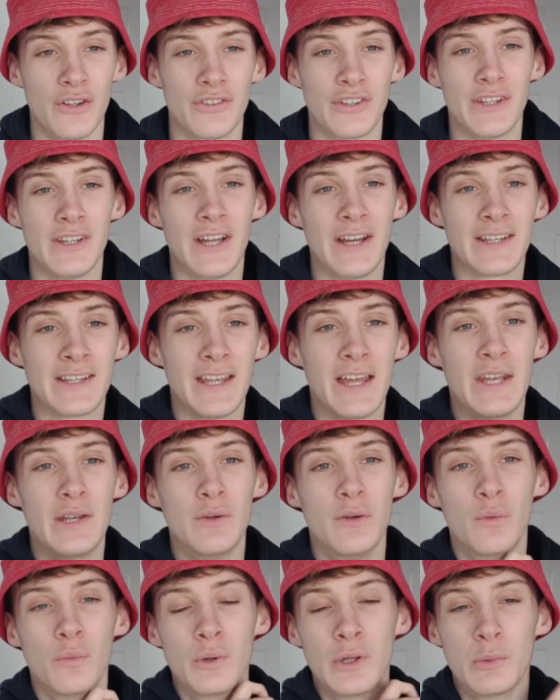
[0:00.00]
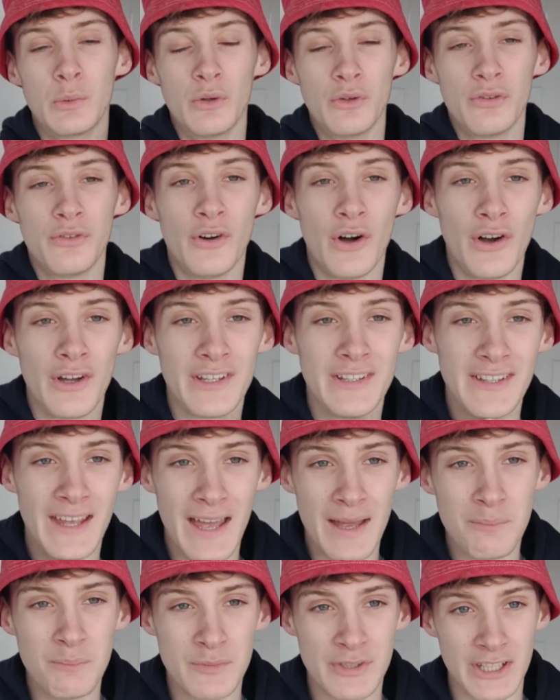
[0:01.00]
I'll say that again, we will
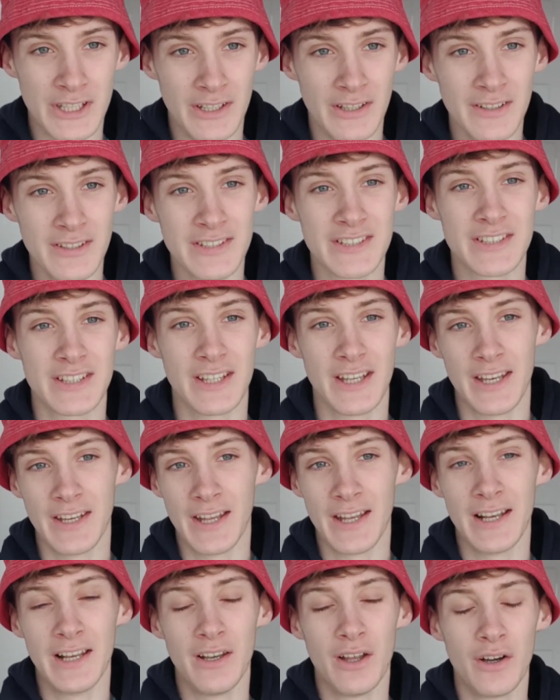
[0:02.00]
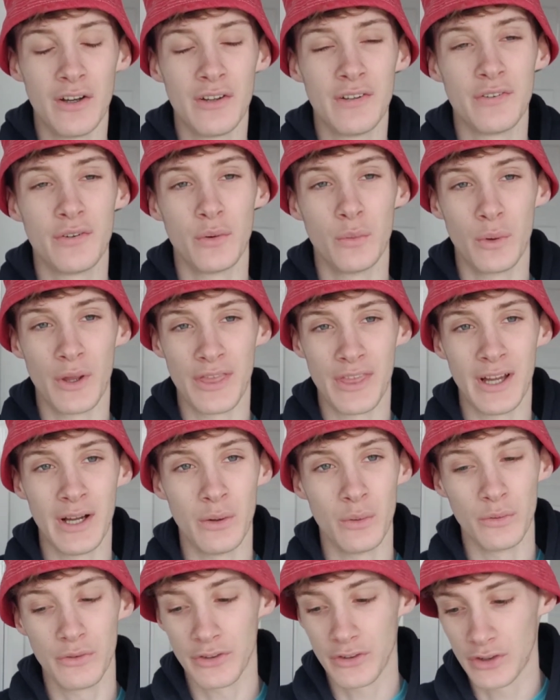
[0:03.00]
find emptiness in a life
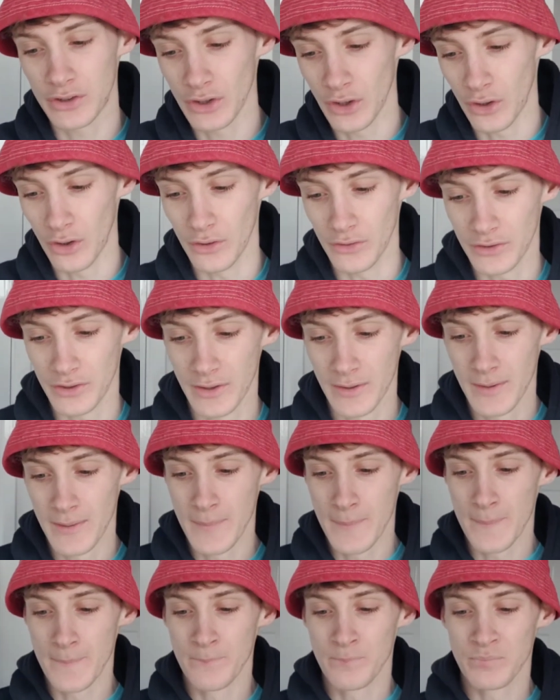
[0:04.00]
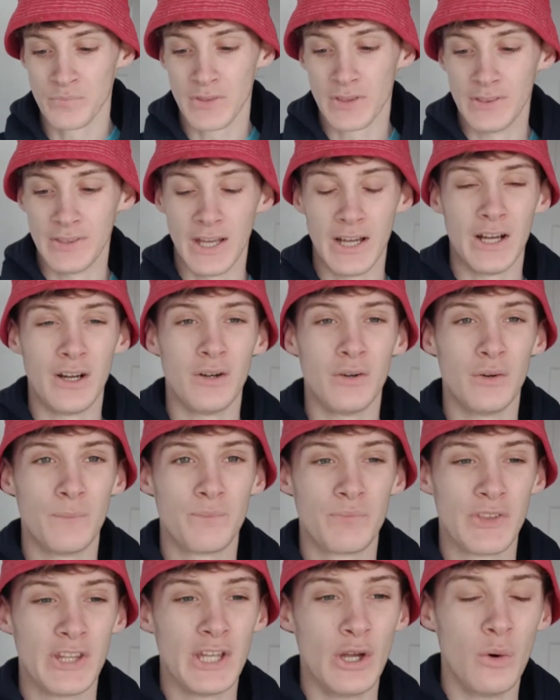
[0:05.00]
without God.
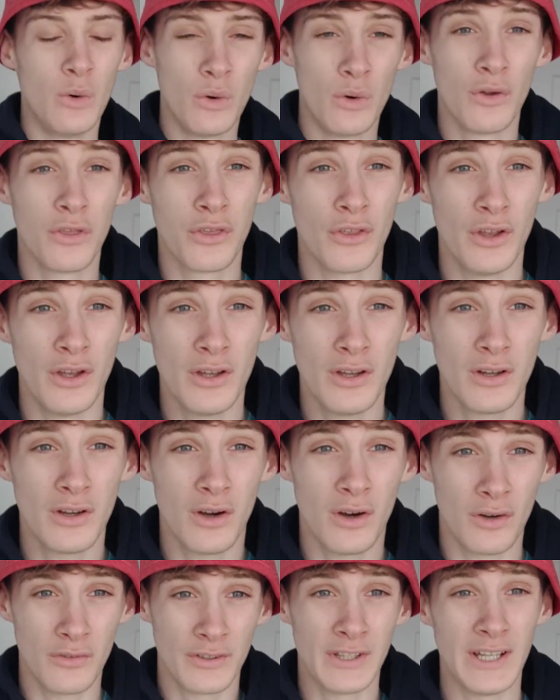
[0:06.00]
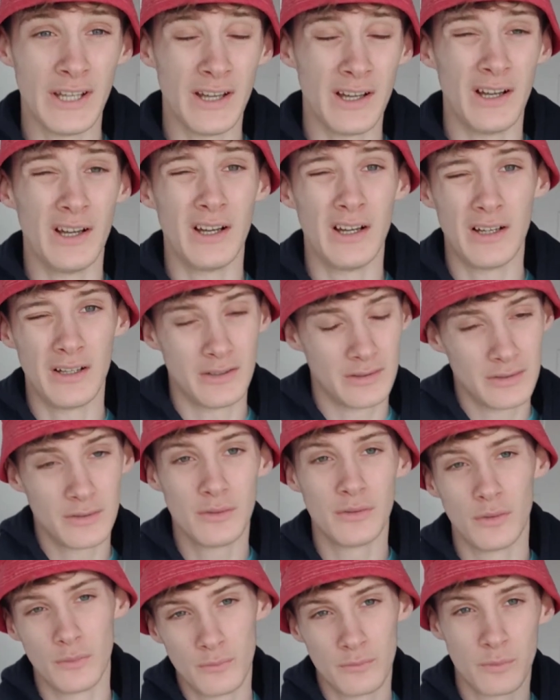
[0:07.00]
Now, the author of it,
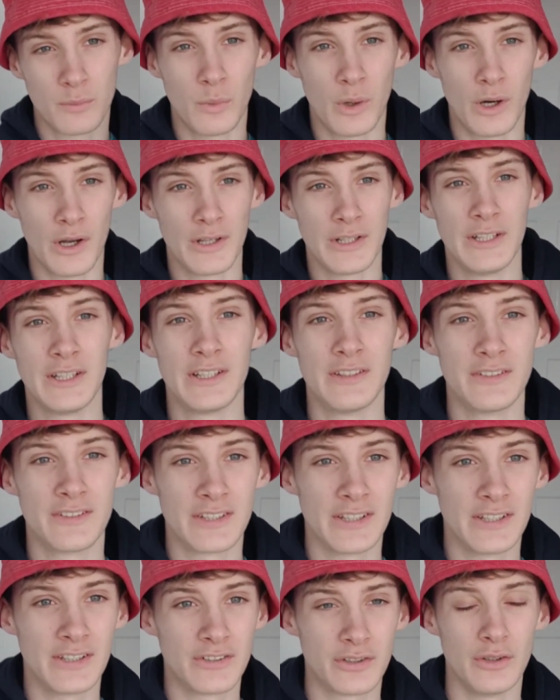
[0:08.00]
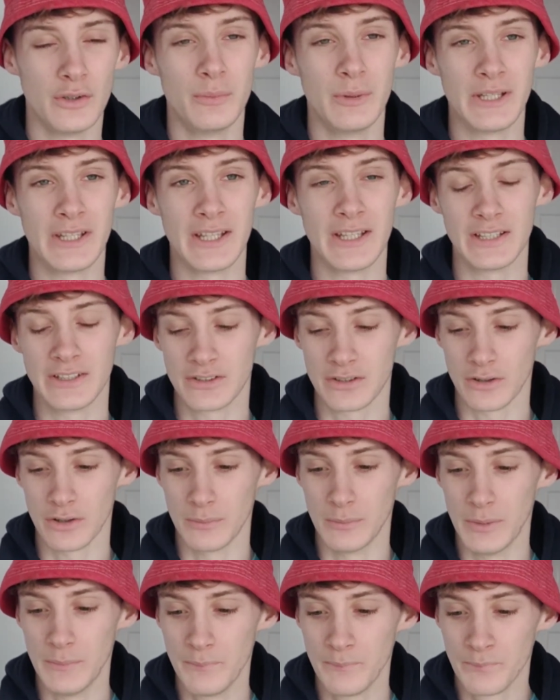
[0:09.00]
widely considered to be King
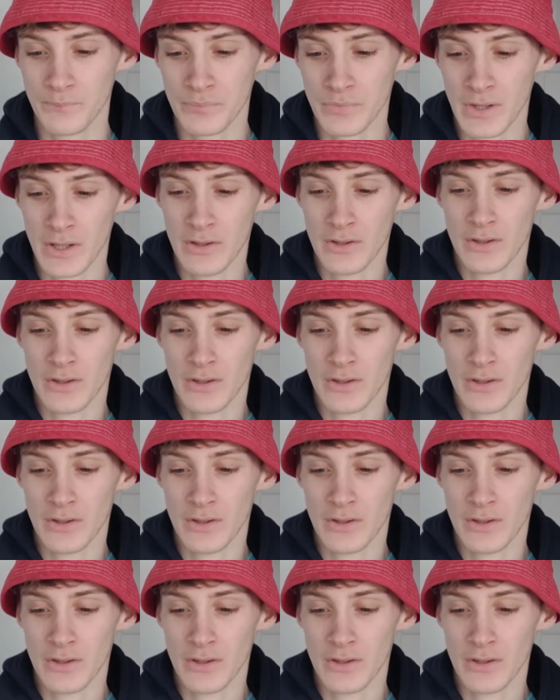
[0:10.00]
Solomon,